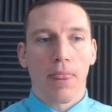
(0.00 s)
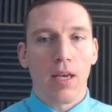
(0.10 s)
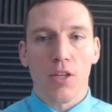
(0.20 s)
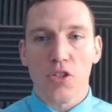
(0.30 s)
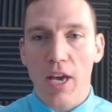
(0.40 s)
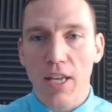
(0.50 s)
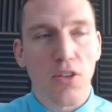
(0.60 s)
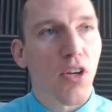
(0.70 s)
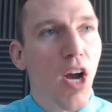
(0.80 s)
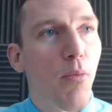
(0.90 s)
Let's go ahead and do
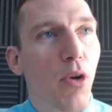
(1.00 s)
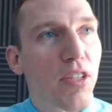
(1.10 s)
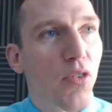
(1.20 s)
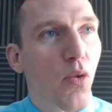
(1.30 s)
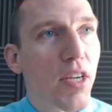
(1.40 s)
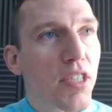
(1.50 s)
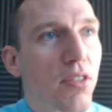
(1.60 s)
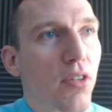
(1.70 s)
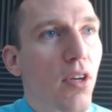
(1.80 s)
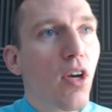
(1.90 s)
the comprehensive
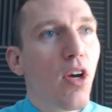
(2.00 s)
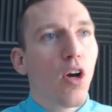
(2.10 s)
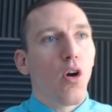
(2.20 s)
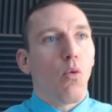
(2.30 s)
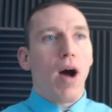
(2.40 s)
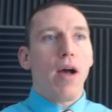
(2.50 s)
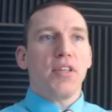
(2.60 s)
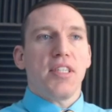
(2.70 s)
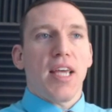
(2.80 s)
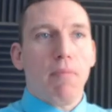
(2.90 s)
questions. Why
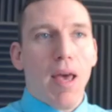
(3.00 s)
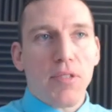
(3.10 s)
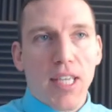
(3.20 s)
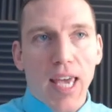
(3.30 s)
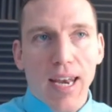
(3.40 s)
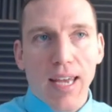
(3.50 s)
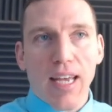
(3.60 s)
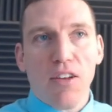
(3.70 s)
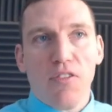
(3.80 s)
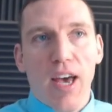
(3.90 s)
was the Nmap scan
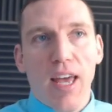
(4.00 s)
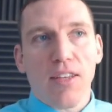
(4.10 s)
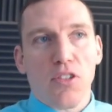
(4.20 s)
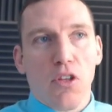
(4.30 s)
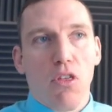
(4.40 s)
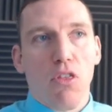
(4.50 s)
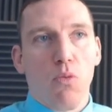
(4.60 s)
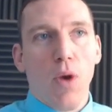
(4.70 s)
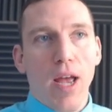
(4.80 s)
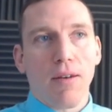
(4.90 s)
identified as a
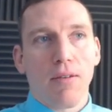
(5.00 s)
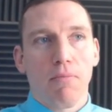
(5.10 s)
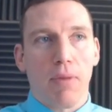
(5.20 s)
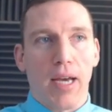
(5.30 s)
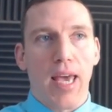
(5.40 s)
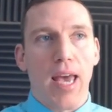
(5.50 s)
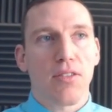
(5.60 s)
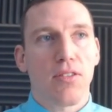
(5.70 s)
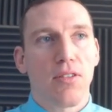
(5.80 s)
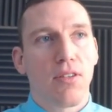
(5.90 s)
threat by
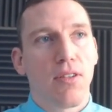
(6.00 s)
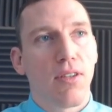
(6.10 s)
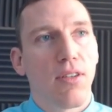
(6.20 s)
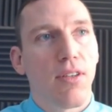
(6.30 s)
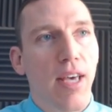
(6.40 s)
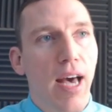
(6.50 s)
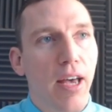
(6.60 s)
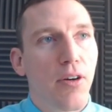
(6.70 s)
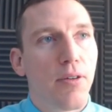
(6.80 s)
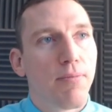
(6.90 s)

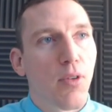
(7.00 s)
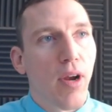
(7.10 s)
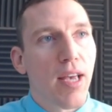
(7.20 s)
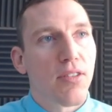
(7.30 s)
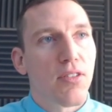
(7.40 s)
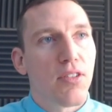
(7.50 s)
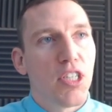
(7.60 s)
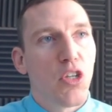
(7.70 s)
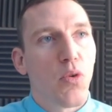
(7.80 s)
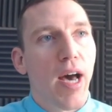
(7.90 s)
Sguil or S G
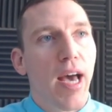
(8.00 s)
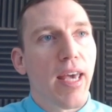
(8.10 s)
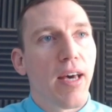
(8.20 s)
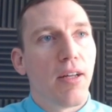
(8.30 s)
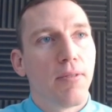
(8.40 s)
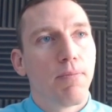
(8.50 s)
U I L?